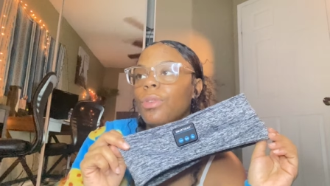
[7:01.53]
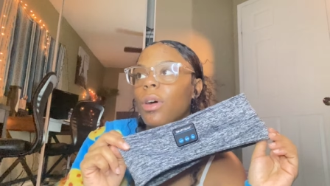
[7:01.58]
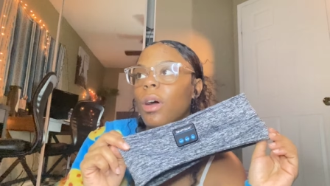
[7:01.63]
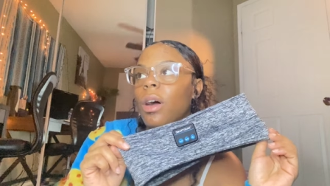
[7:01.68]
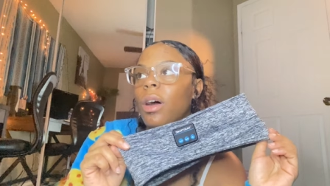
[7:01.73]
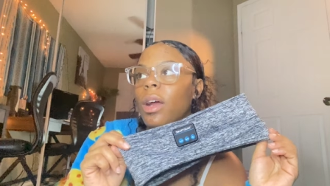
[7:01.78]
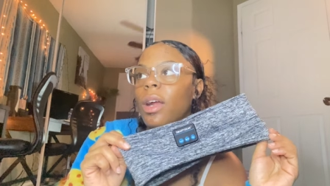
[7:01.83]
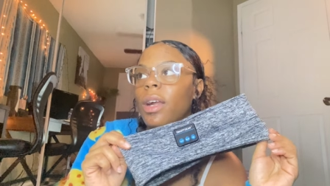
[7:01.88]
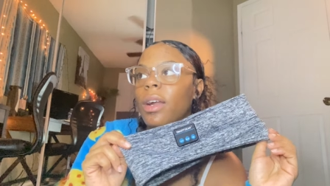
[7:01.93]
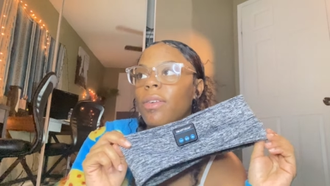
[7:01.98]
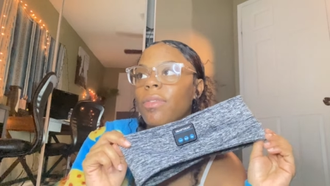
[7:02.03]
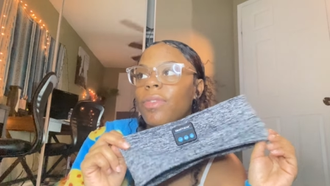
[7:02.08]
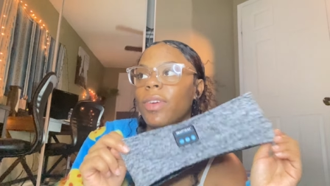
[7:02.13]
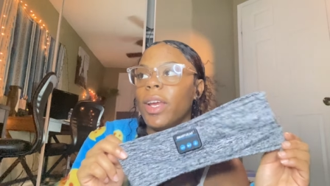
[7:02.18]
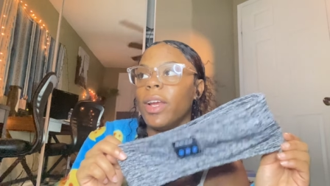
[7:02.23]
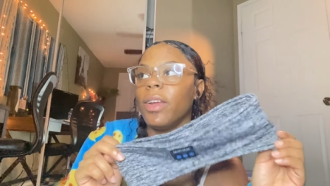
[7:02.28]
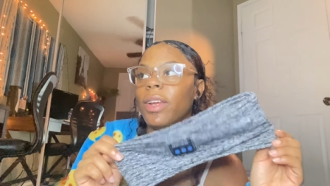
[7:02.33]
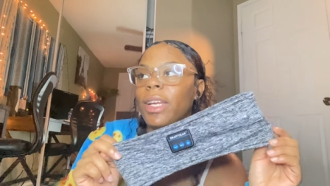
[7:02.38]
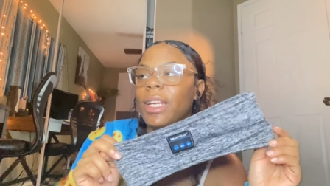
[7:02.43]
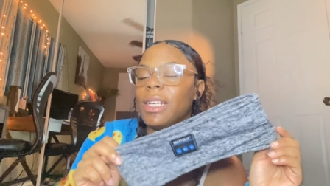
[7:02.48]
are
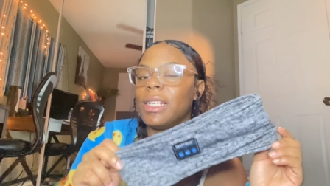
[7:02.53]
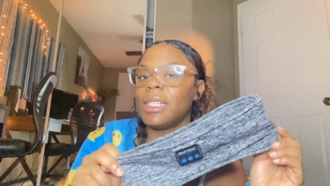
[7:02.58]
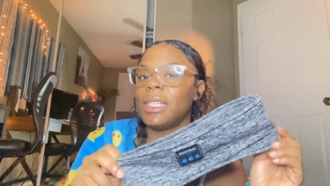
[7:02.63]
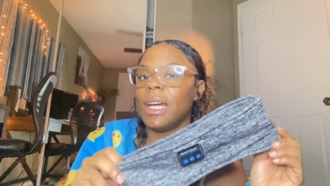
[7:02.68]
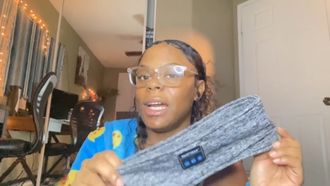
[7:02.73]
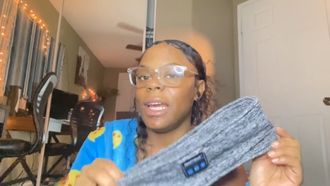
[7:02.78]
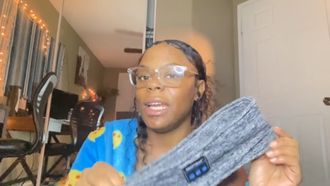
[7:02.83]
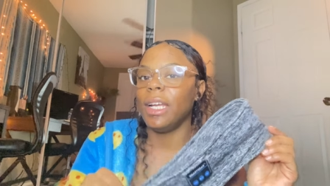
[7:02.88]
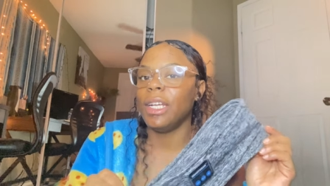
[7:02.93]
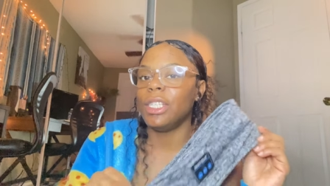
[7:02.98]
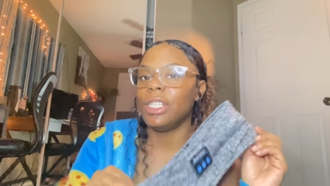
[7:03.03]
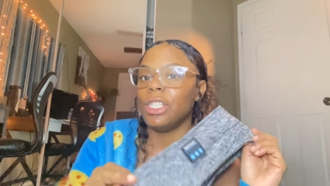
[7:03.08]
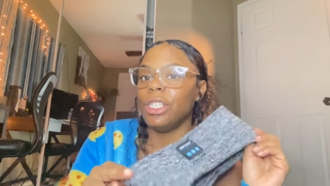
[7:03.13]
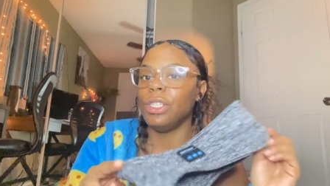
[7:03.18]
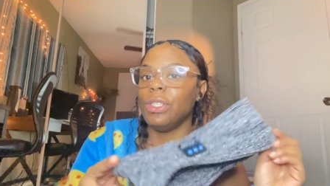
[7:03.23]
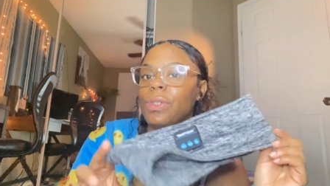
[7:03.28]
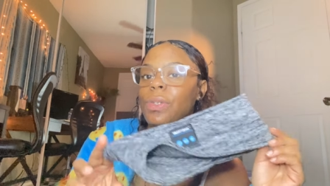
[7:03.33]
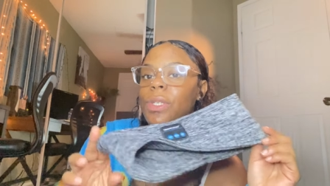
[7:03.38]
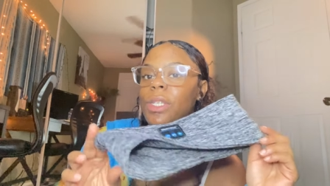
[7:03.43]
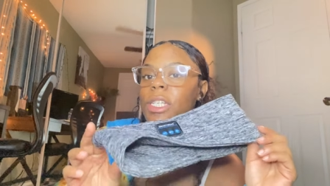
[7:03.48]
very excited to
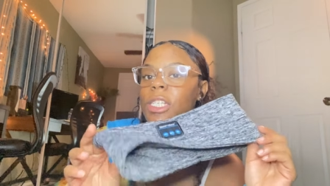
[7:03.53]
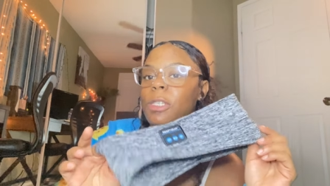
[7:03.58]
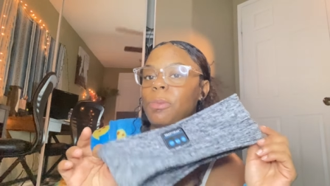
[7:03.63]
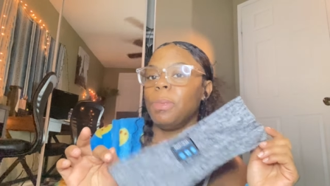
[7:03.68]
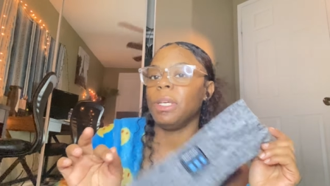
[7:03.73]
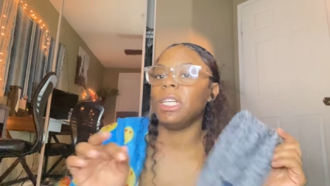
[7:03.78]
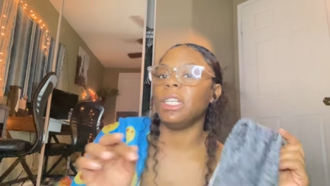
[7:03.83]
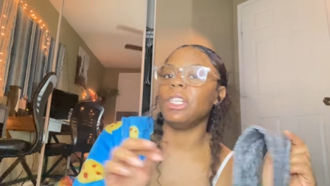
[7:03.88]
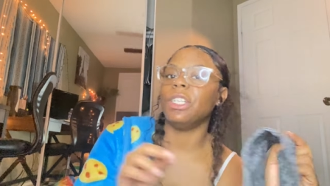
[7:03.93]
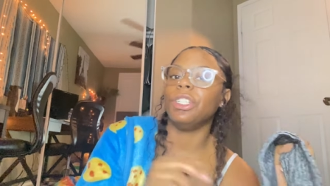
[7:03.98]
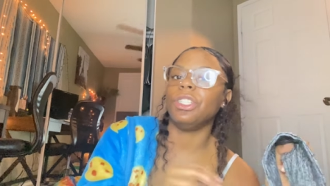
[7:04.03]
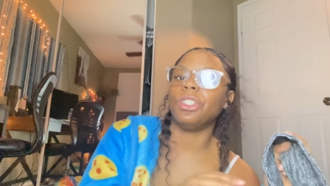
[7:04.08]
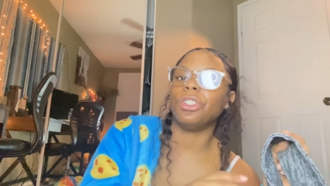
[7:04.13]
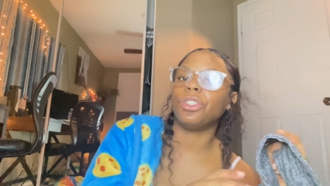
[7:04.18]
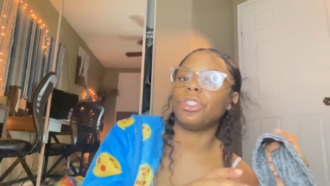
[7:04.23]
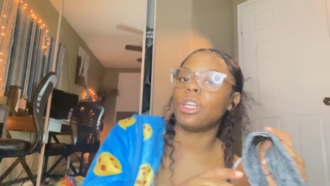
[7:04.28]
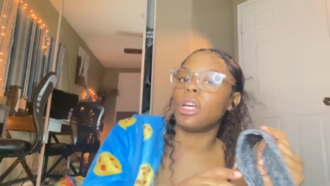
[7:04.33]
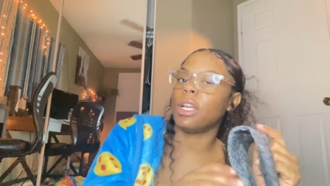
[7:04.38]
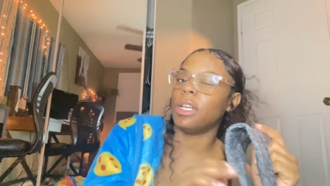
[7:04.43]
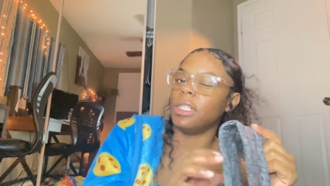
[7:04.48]
use this because you're
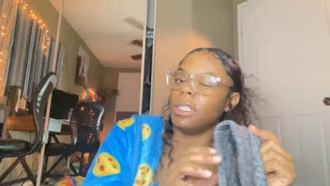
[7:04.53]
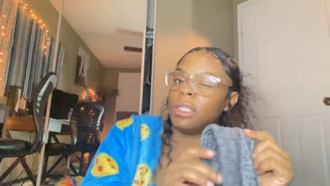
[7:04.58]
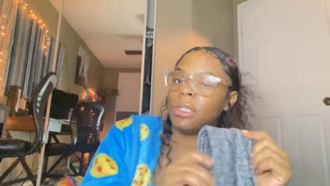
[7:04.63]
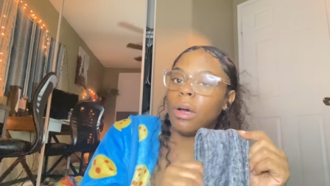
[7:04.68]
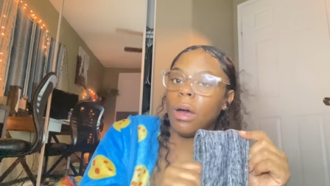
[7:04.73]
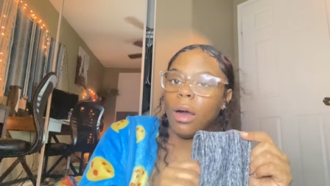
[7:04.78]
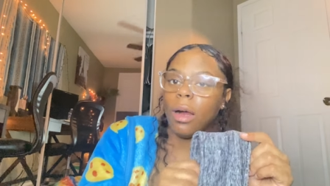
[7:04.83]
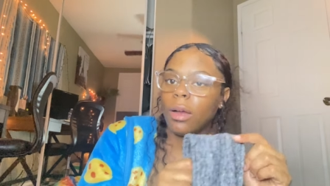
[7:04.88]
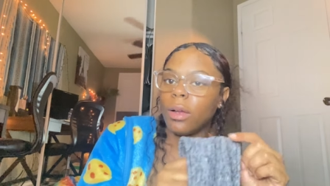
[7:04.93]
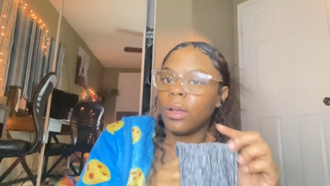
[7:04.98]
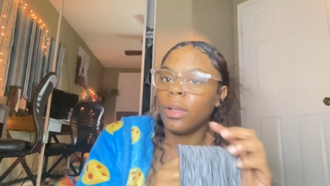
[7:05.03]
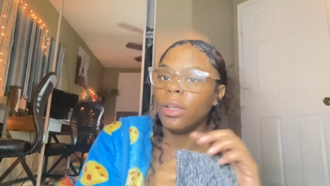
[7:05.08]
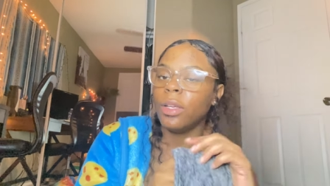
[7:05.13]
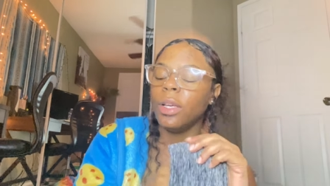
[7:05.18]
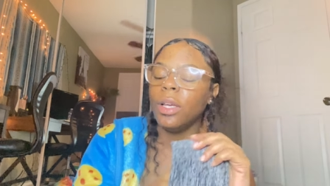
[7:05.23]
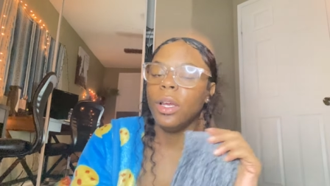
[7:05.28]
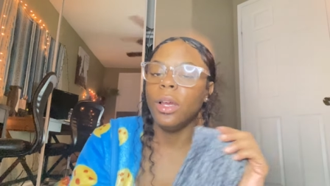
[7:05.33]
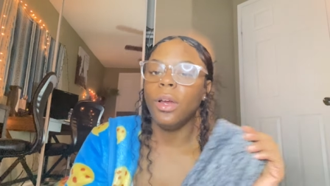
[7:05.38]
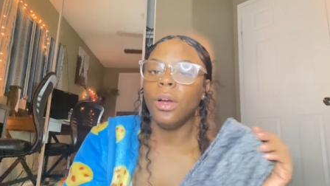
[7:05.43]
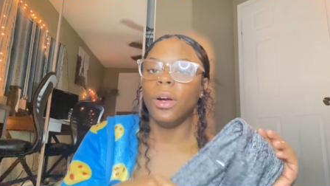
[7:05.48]
trying to talk
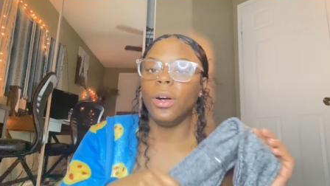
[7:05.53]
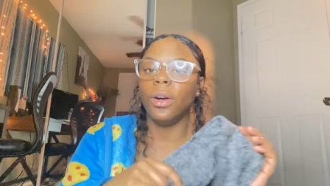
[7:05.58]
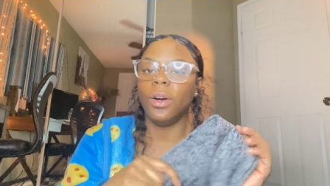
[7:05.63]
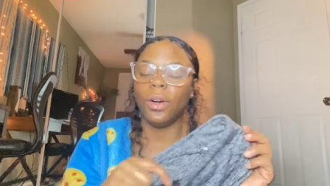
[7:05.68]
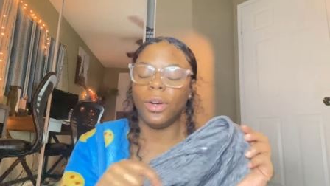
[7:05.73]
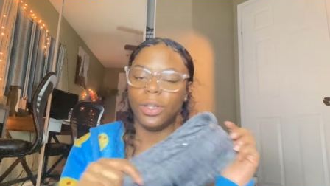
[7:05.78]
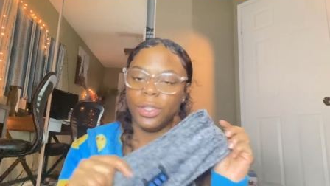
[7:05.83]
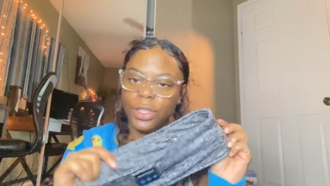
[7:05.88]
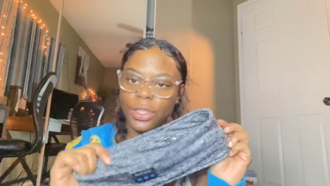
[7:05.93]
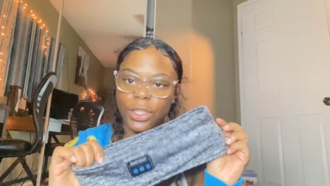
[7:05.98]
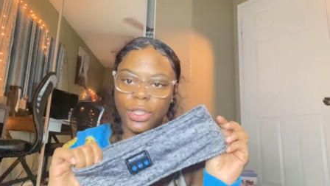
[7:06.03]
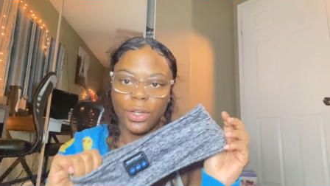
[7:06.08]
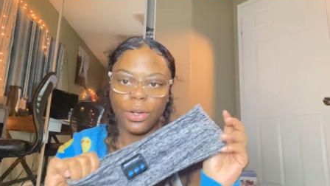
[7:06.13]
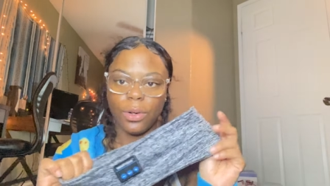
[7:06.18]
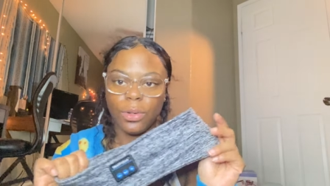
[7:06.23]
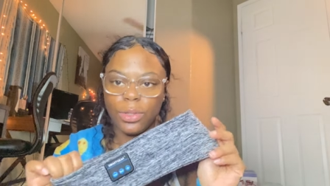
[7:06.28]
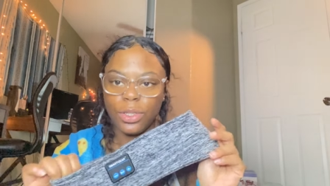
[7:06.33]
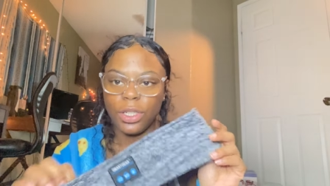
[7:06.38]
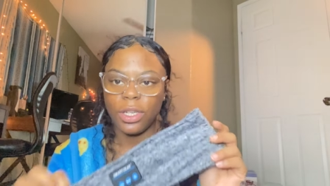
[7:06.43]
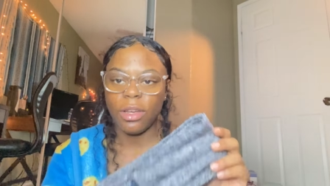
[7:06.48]
on your
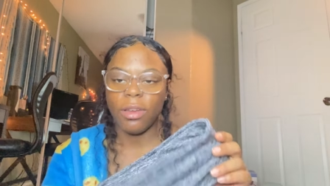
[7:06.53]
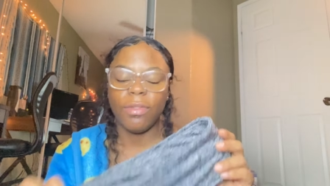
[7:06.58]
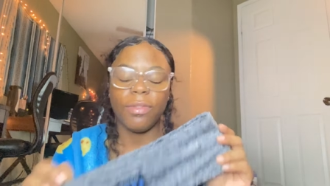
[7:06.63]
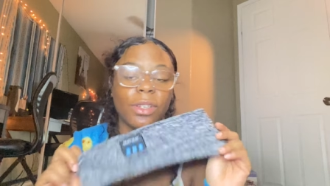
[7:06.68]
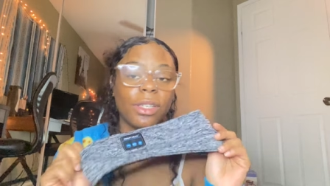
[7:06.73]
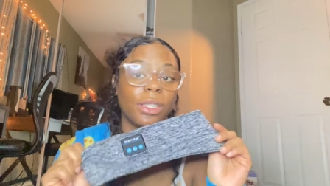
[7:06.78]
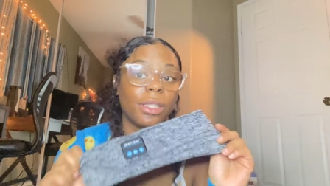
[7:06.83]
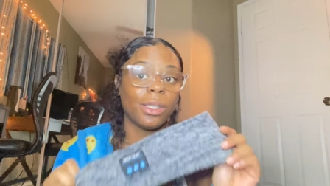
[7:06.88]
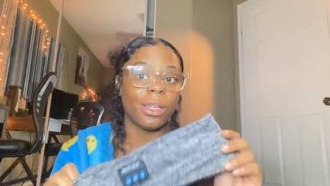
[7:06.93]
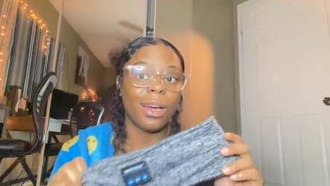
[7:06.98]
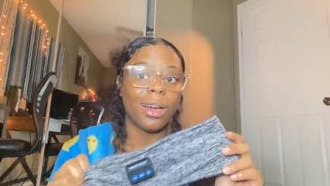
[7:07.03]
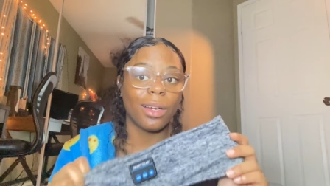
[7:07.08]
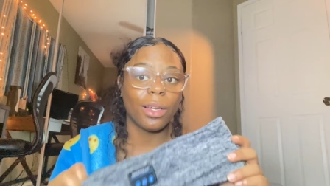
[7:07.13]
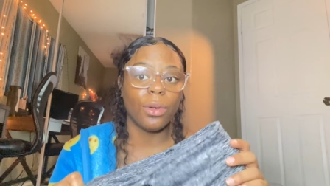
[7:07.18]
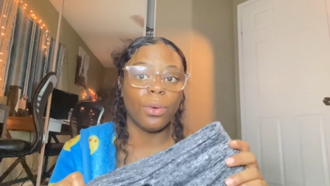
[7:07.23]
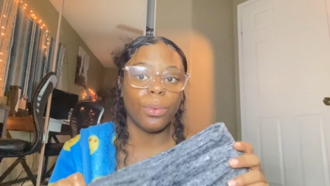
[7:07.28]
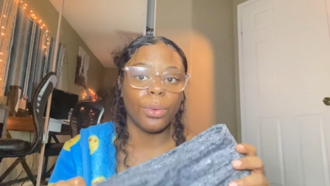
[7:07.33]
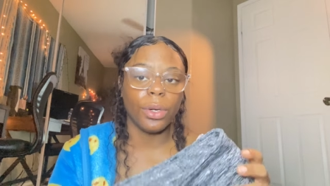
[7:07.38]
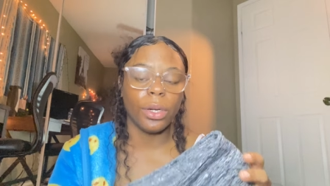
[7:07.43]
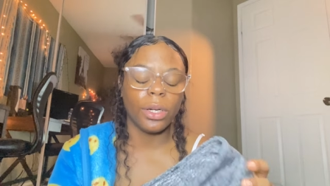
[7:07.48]
whole shift, it's not going to
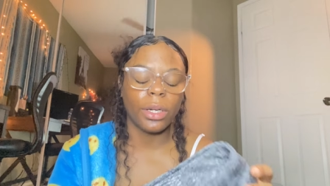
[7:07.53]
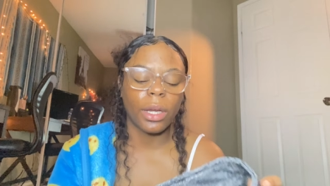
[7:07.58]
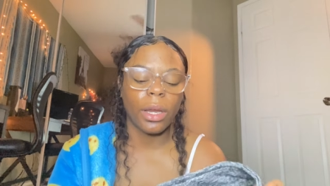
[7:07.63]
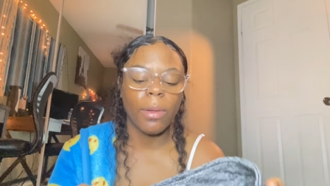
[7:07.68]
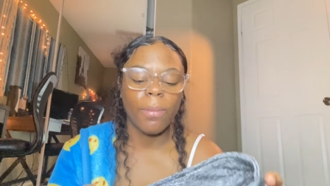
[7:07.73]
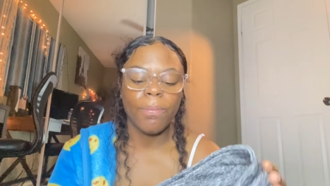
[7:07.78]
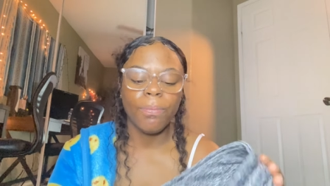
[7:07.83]
work,